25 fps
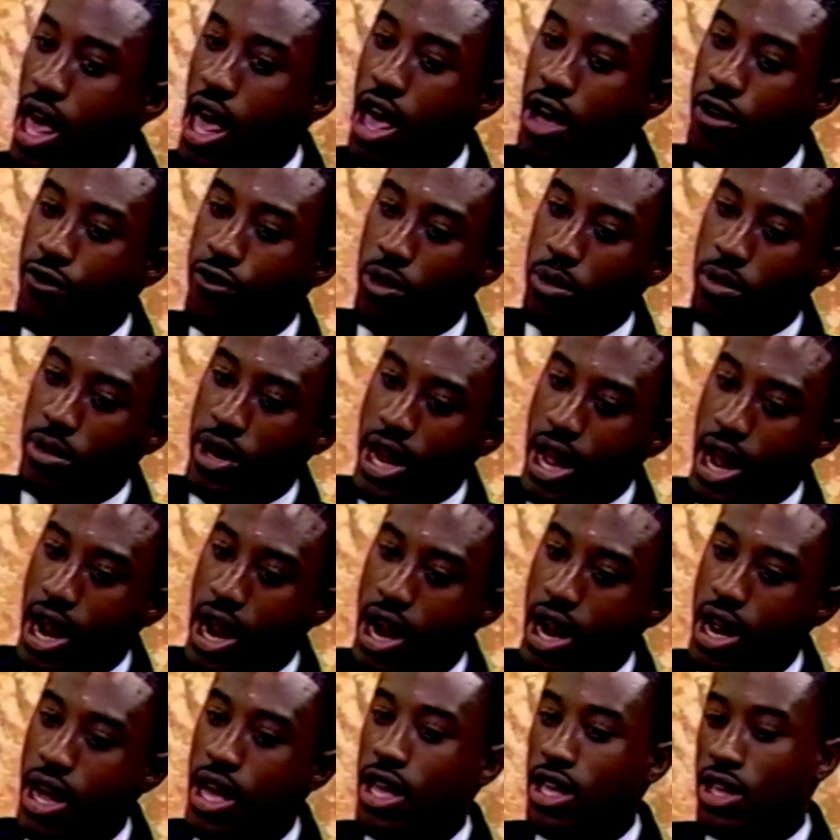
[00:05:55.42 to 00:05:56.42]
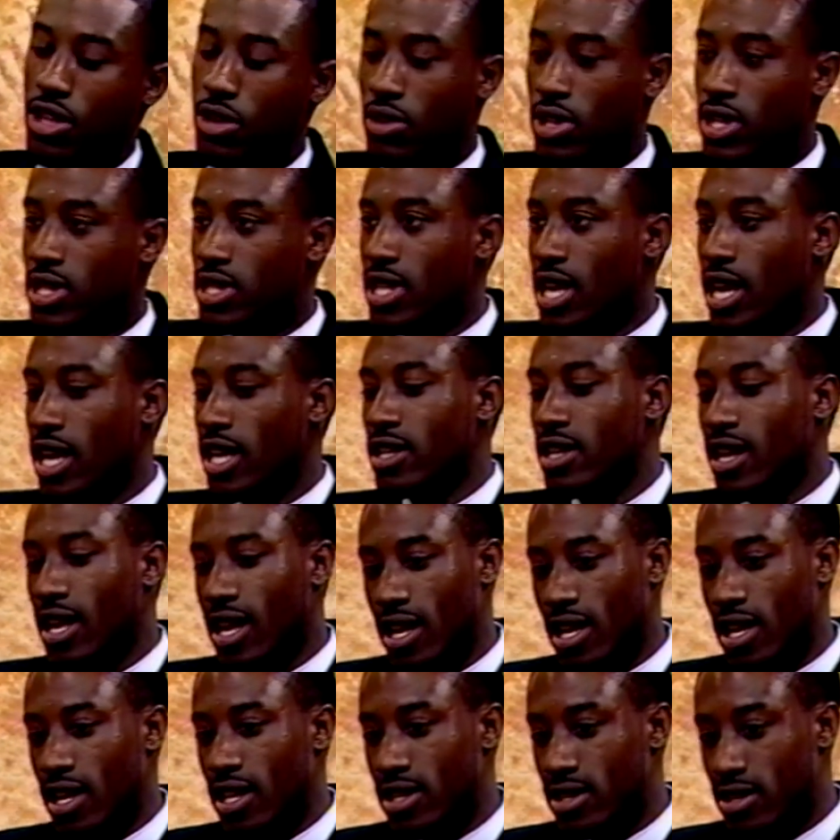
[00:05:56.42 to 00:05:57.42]
and from there you can take
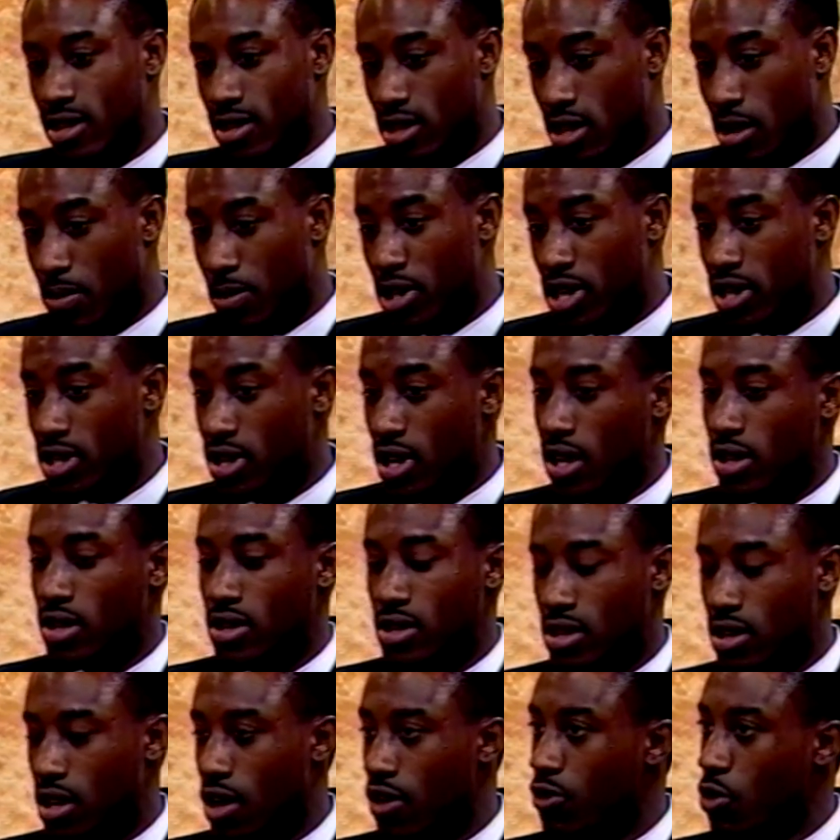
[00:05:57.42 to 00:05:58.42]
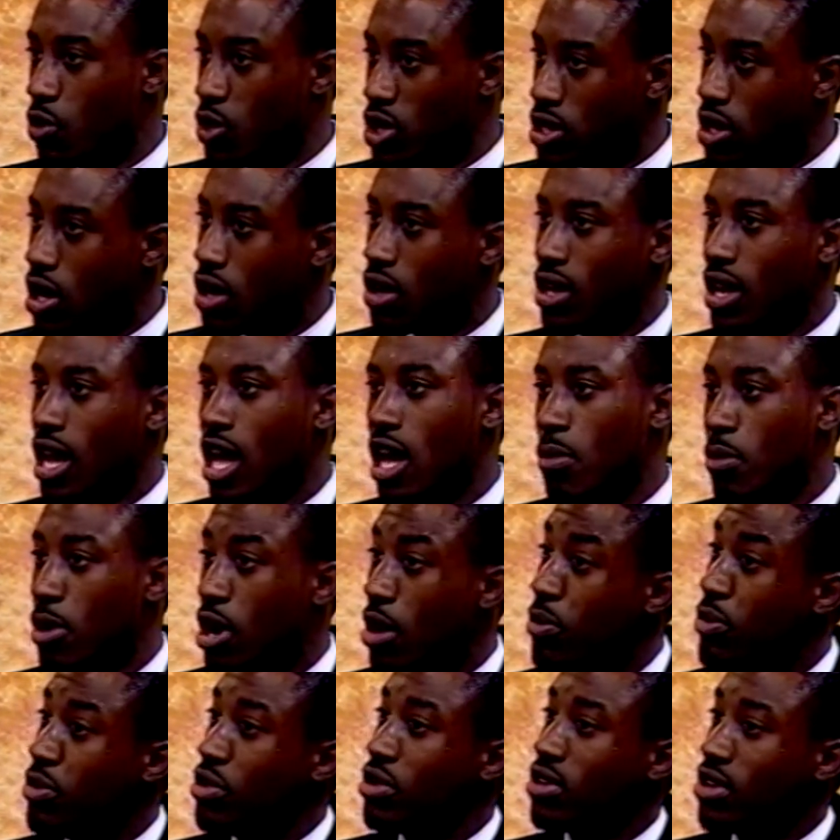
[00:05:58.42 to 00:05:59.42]
heed to some of this other stuff. We talk a lot
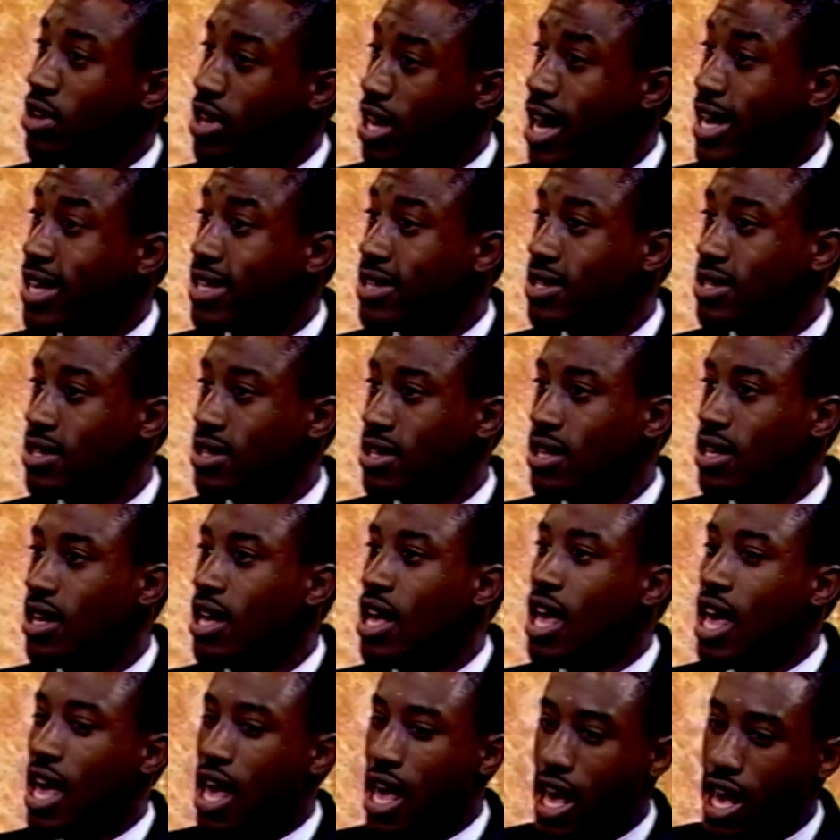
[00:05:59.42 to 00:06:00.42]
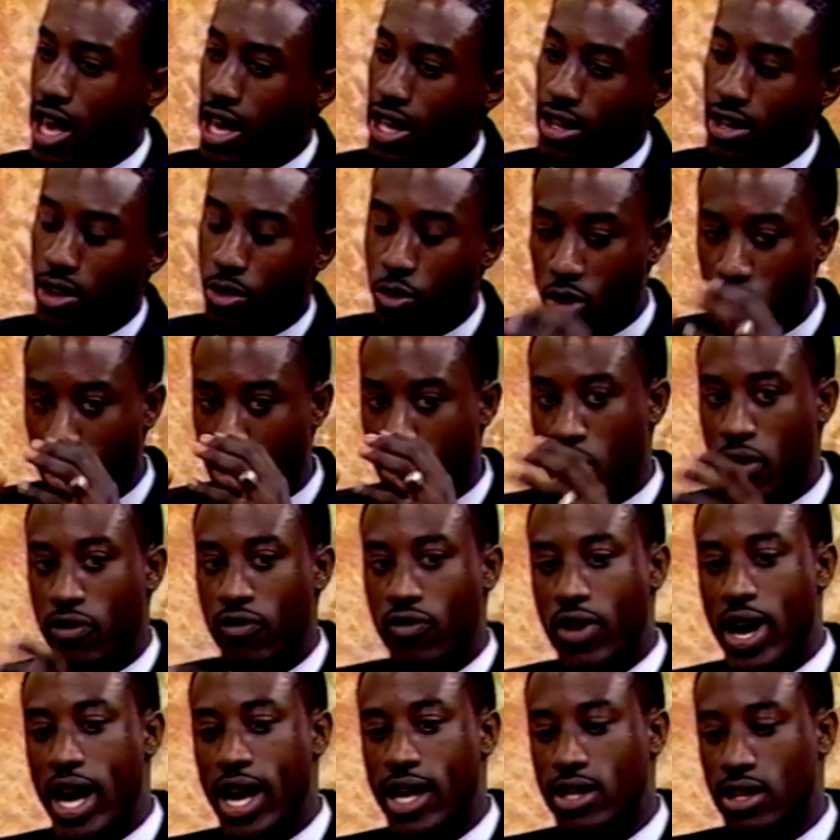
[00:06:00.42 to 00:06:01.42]
about building a legacy, and when you
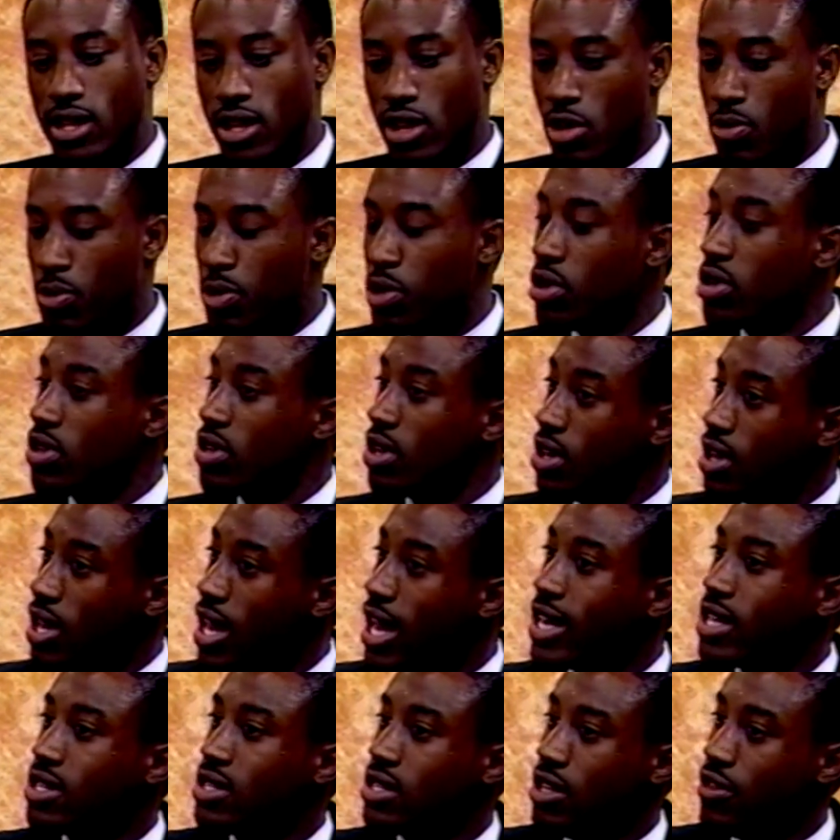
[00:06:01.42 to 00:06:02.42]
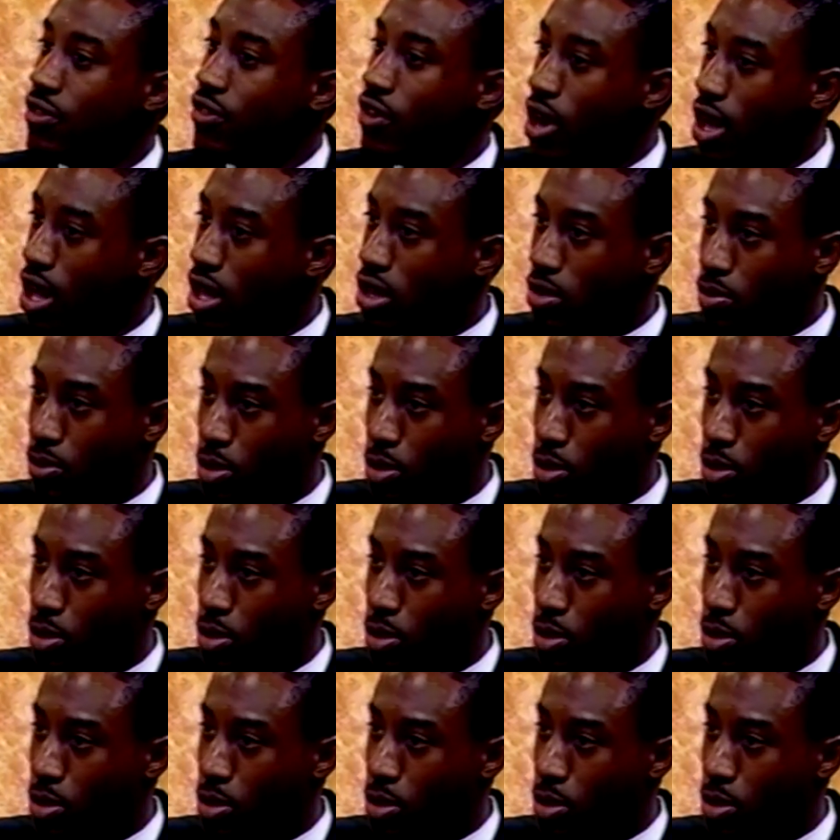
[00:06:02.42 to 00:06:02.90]
invest, you're building a legacy for other